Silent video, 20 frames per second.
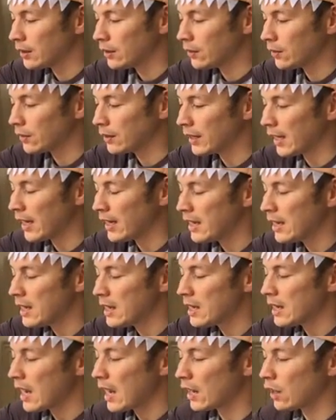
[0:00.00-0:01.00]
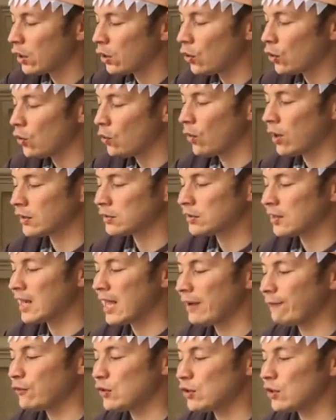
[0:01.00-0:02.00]
Okay, And look what's
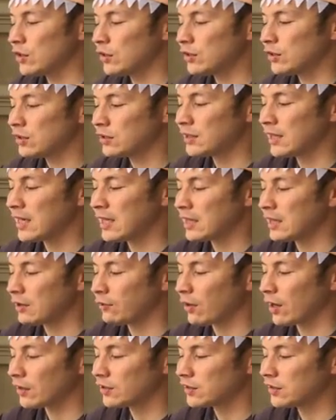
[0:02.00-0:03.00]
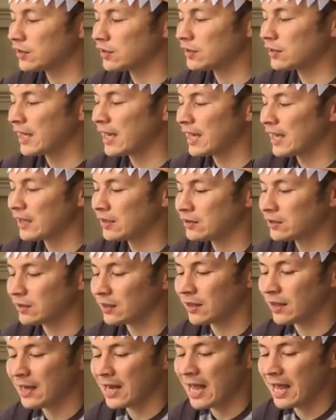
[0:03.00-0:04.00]
left. You can see there are 6
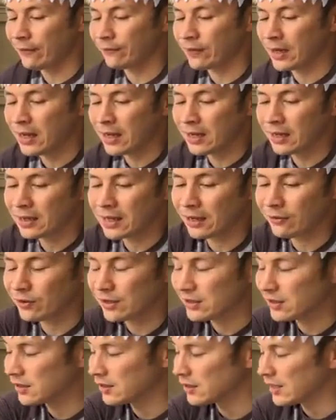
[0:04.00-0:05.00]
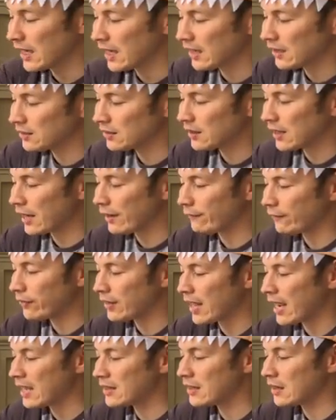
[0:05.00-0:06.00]
left. There is 6 left
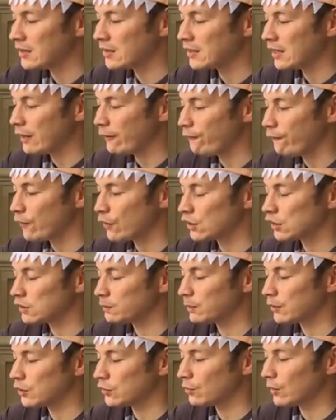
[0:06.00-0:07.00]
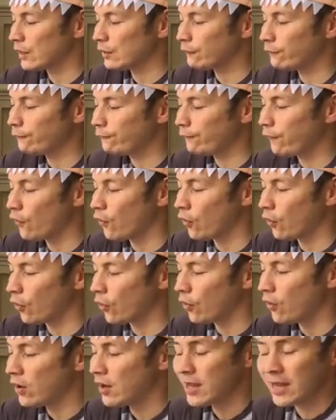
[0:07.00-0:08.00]
there. The difference between
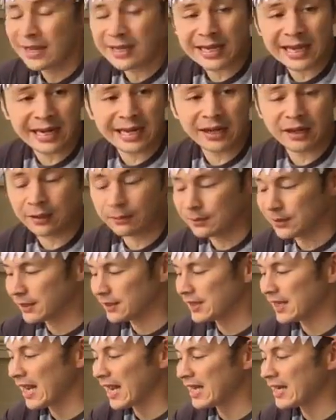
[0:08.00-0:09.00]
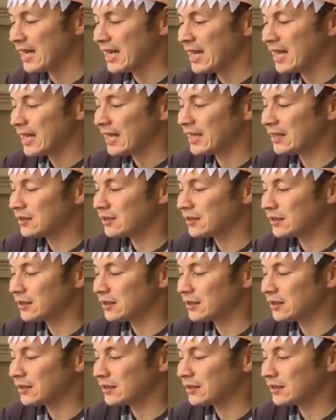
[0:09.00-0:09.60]
4 getting up to 10 is